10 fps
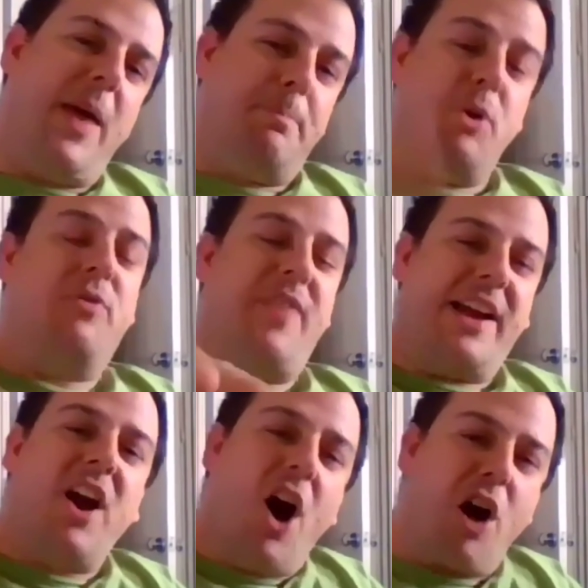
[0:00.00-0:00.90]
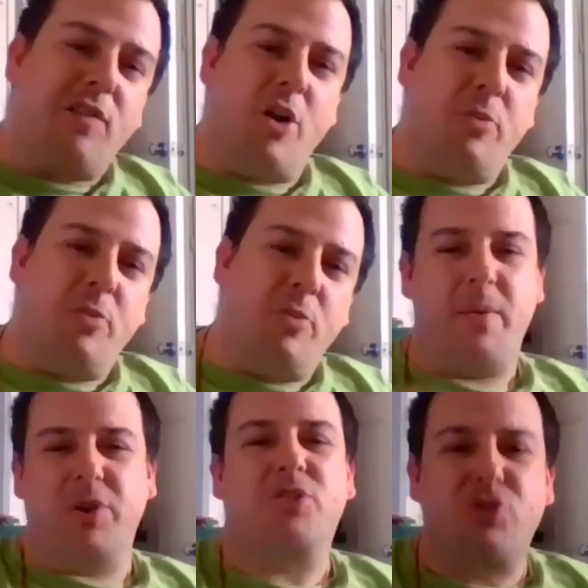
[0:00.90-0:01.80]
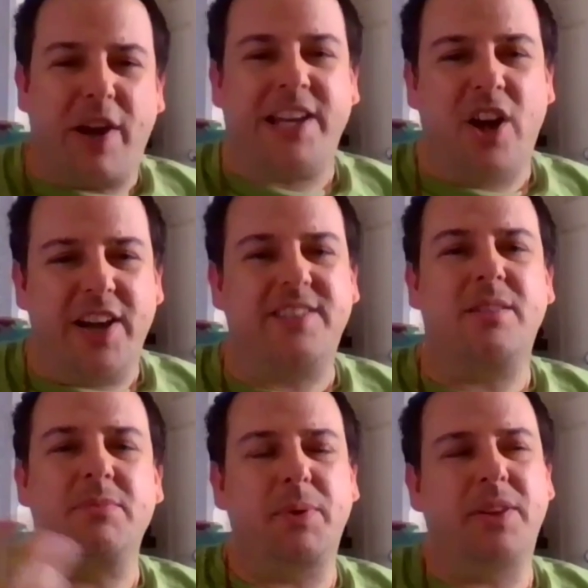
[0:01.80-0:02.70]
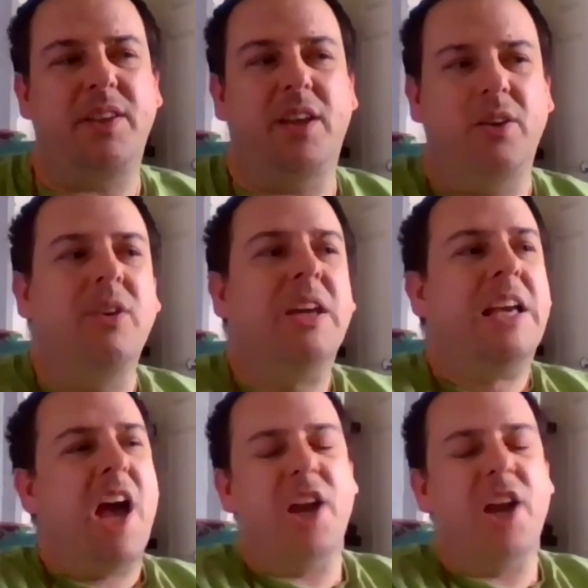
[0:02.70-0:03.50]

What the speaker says: their car open and they want to trade items with you,